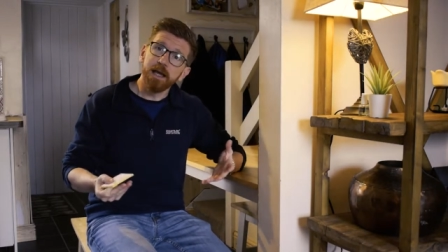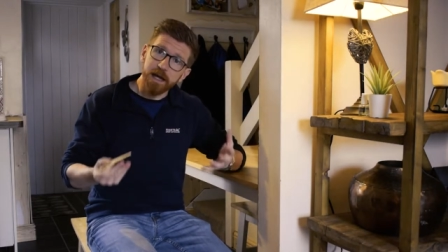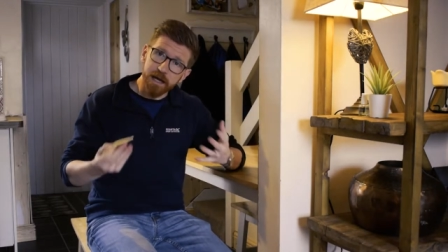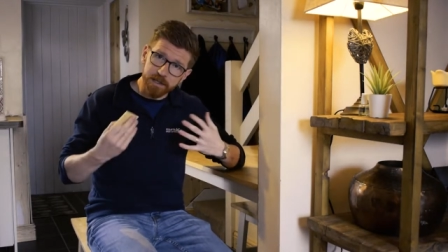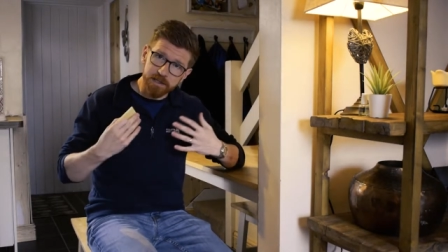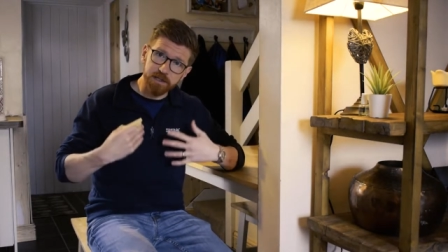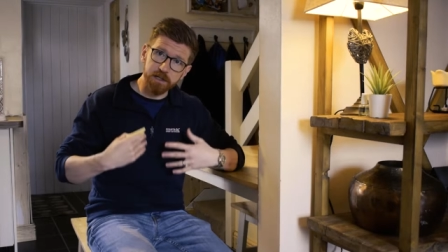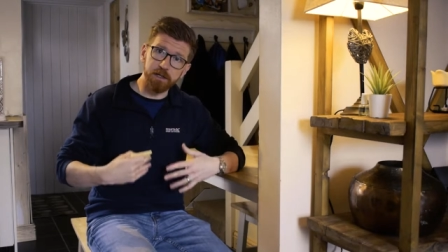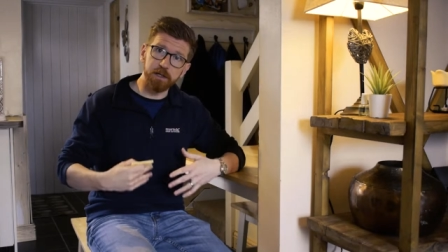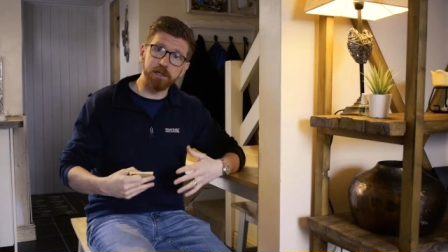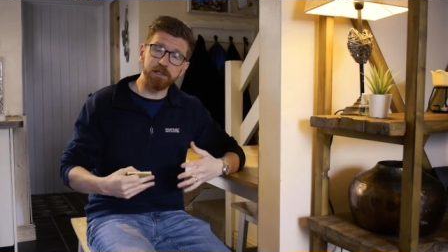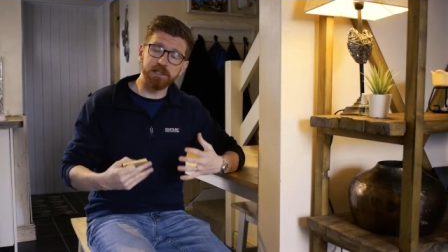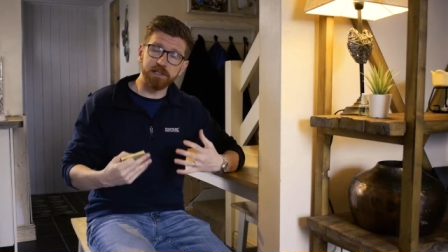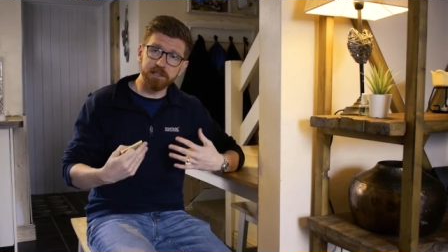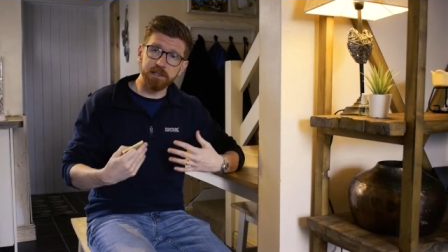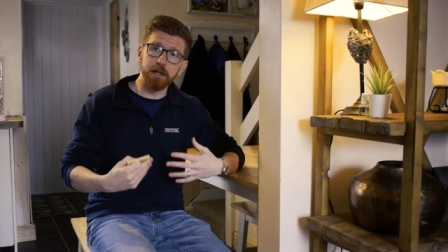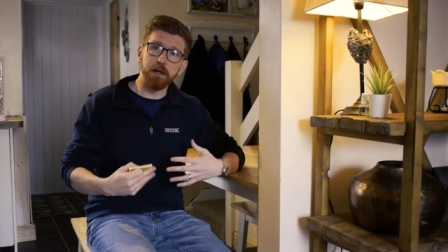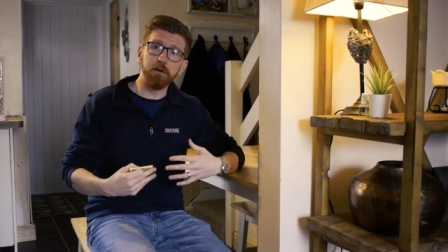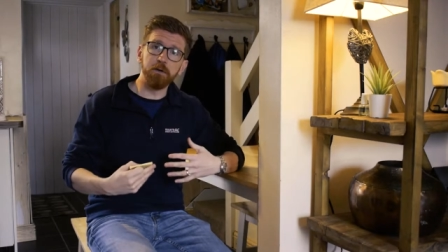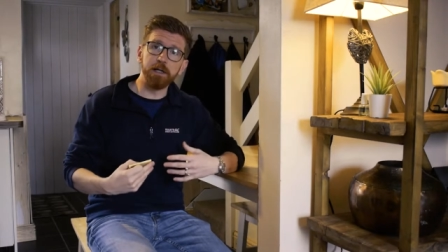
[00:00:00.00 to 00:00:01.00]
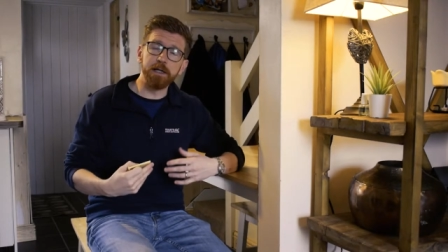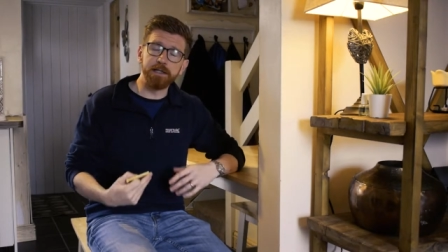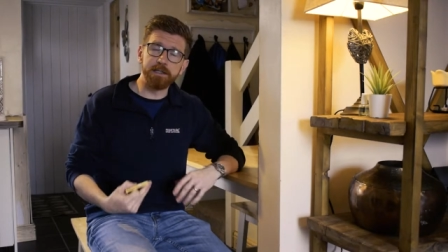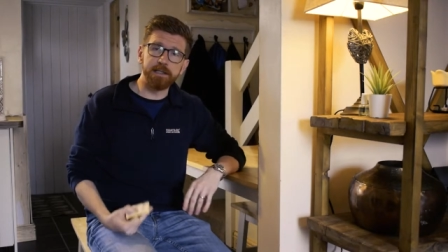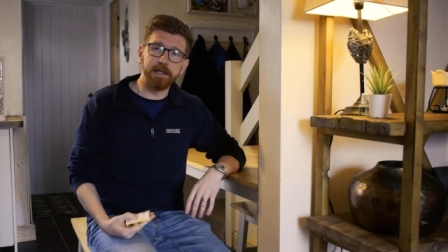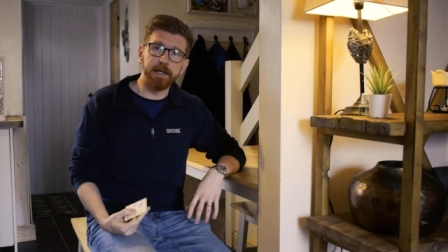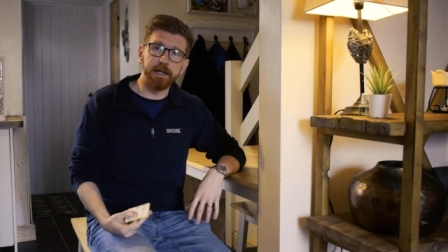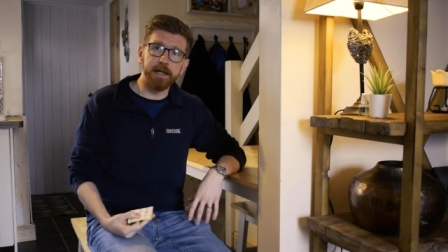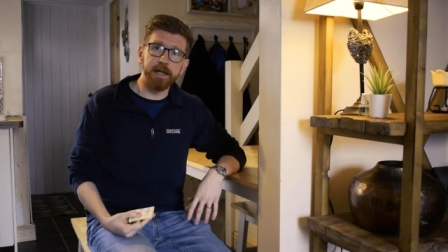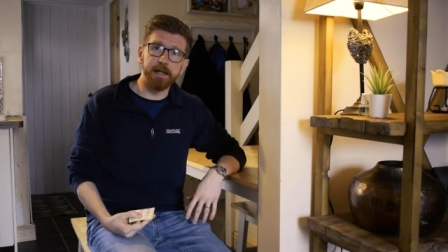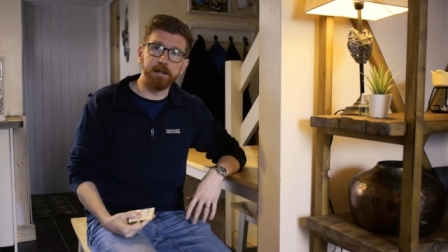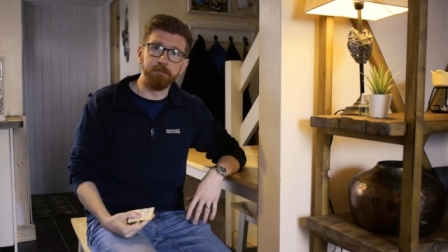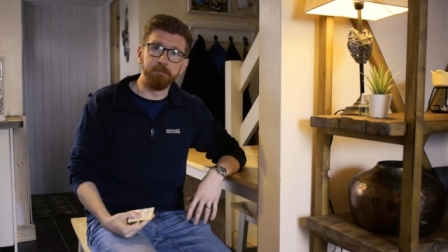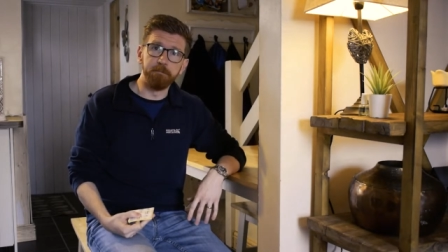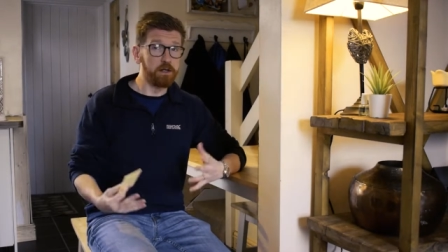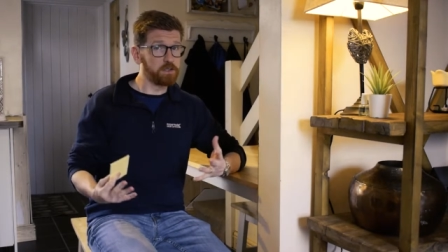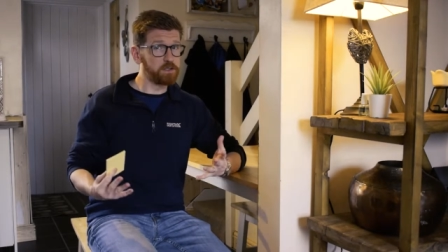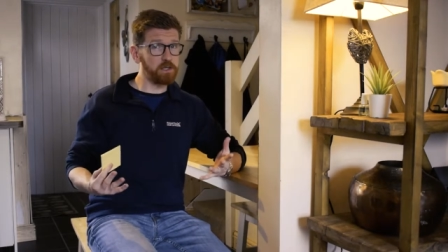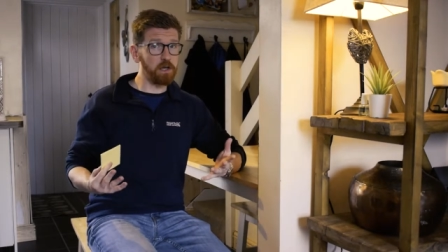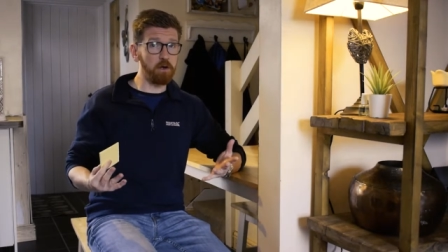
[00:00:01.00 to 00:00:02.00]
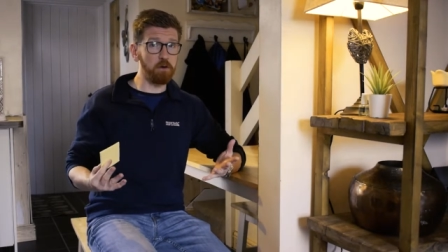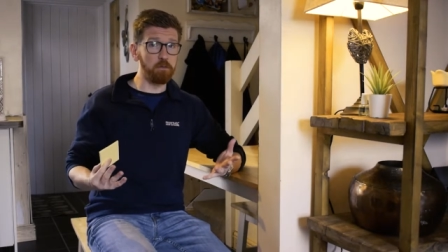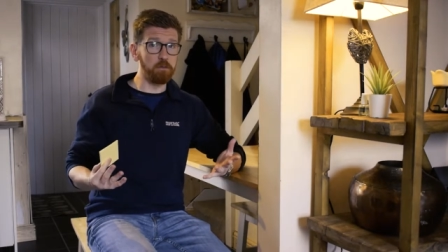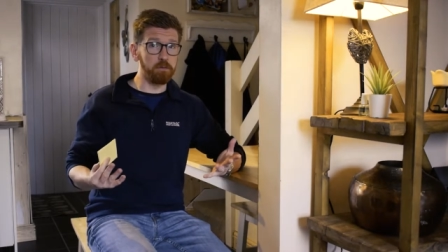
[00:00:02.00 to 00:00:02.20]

it's gonna slowly sink in. So